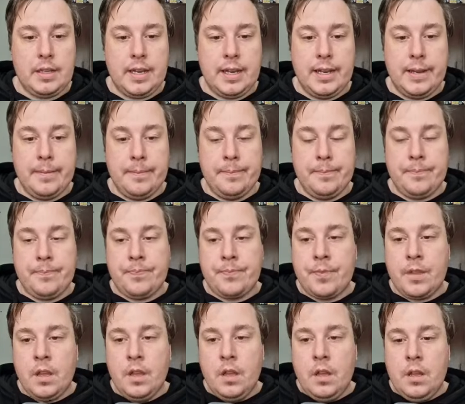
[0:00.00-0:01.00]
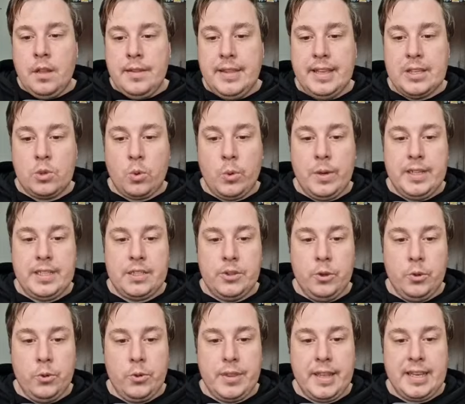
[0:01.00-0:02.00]
there's always
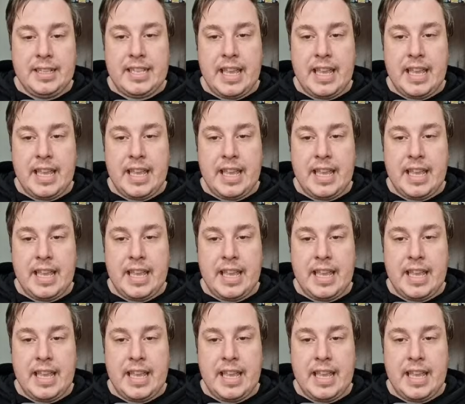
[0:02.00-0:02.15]
new things